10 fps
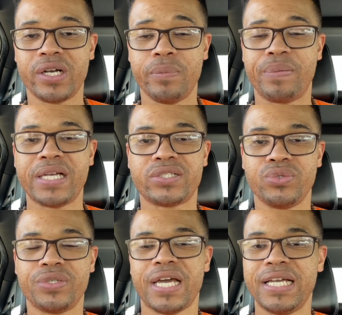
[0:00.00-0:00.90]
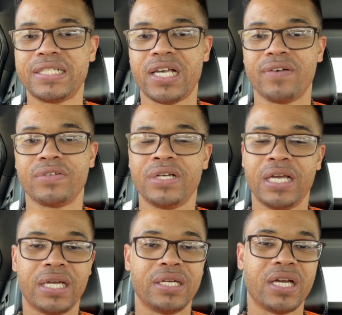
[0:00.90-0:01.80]
of the best 2Ks ever.
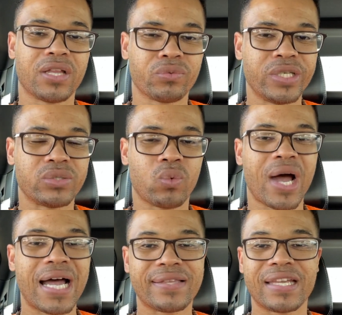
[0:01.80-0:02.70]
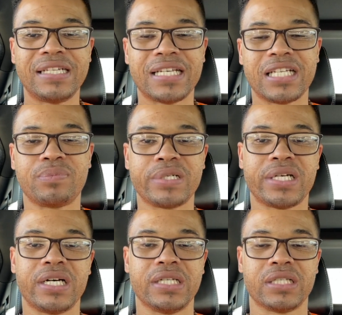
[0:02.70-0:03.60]
And another reason why I think that is
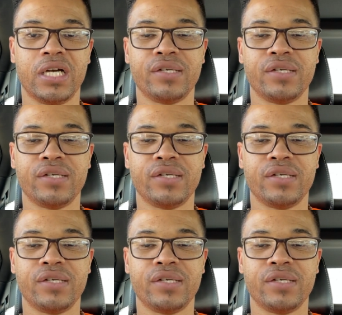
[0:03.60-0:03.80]
because